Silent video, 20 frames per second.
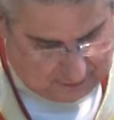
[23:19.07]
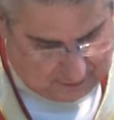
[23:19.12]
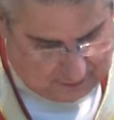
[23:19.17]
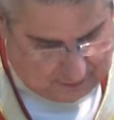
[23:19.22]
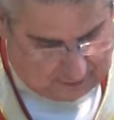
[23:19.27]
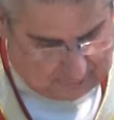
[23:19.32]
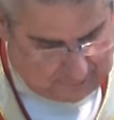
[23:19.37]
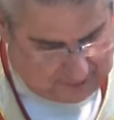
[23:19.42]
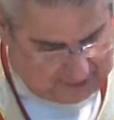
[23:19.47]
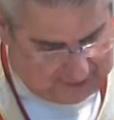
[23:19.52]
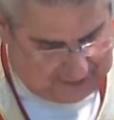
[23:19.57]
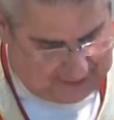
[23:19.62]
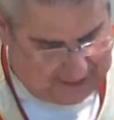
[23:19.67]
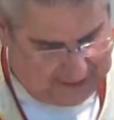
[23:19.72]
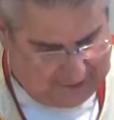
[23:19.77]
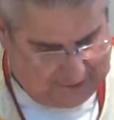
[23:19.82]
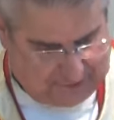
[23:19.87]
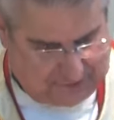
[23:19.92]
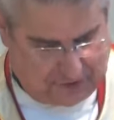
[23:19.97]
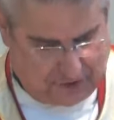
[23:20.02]
In my
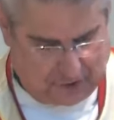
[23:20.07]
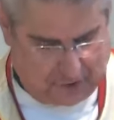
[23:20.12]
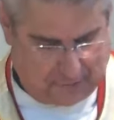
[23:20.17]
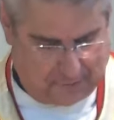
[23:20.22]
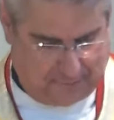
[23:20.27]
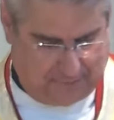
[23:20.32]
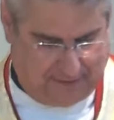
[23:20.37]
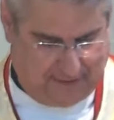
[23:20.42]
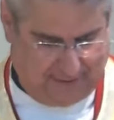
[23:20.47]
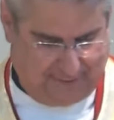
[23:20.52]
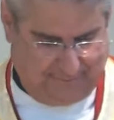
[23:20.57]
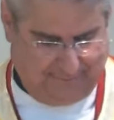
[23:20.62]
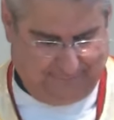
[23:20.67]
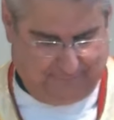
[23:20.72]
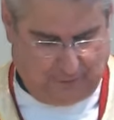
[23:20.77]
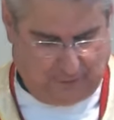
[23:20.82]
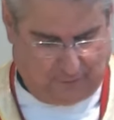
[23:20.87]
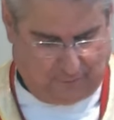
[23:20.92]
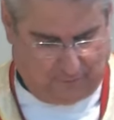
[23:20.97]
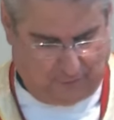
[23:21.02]
case, there have been,
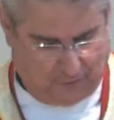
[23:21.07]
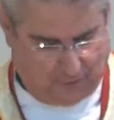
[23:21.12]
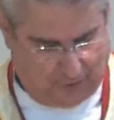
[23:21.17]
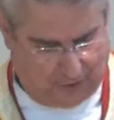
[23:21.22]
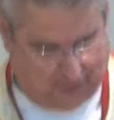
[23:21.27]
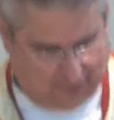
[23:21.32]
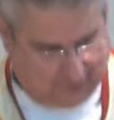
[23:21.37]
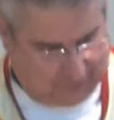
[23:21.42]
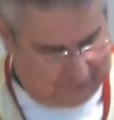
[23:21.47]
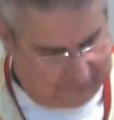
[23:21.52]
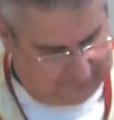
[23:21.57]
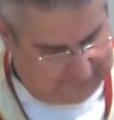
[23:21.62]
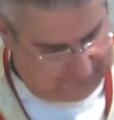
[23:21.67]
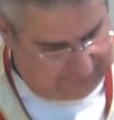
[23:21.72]
overall,